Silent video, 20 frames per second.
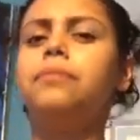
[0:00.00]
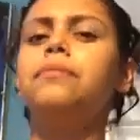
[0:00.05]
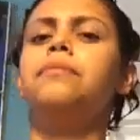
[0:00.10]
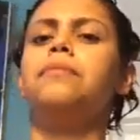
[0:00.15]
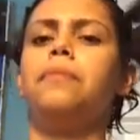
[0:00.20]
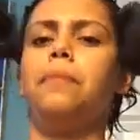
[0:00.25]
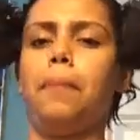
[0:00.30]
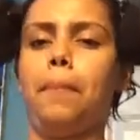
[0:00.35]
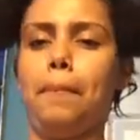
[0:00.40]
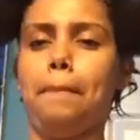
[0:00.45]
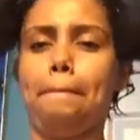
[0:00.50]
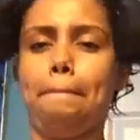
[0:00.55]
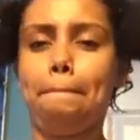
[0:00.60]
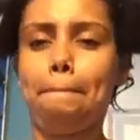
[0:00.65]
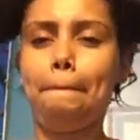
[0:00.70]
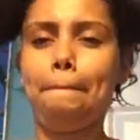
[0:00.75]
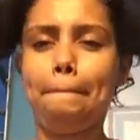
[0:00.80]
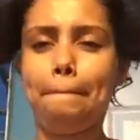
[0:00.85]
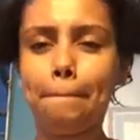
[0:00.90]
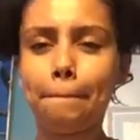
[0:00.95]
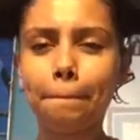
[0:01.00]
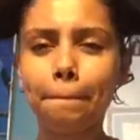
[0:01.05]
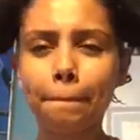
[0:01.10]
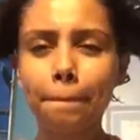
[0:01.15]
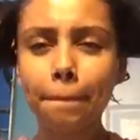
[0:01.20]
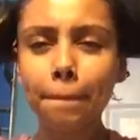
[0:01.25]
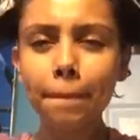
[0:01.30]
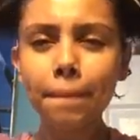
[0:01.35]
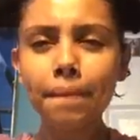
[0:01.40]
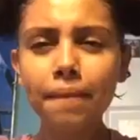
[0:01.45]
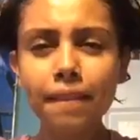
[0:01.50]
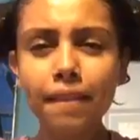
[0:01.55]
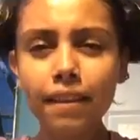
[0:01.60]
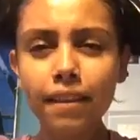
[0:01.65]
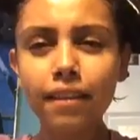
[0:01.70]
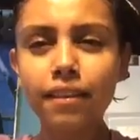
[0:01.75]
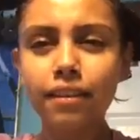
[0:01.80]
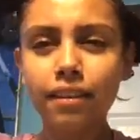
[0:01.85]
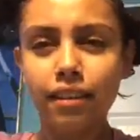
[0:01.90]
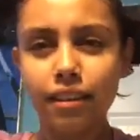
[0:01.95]
Probably Jude though,
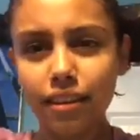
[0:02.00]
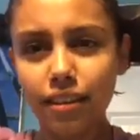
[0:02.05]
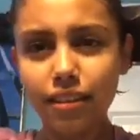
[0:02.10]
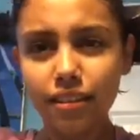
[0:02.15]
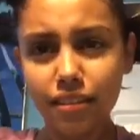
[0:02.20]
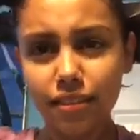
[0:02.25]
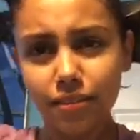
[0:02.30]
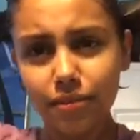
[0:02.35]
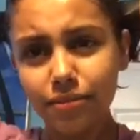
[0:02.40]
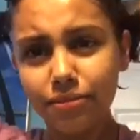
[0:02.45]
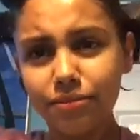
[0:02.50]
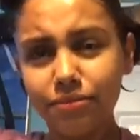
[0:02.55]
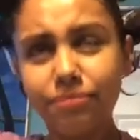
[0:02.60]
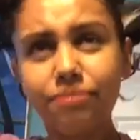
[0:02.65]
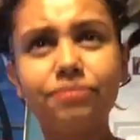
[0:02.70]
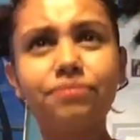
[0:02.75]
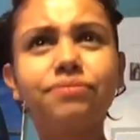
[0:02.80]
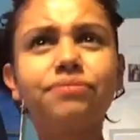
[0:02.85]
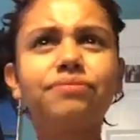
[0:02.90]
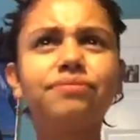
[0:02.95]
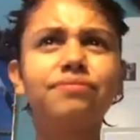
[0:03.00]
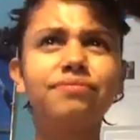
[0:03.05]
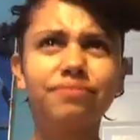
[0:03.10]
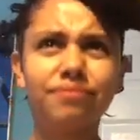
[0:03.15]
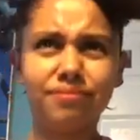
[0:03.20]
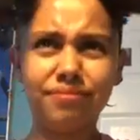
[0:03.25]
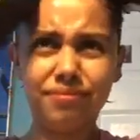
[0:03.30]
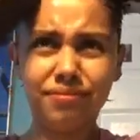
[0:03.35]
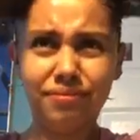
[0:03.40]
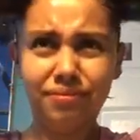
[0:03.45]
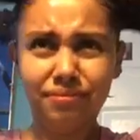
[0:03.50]
cause he always takes stuff.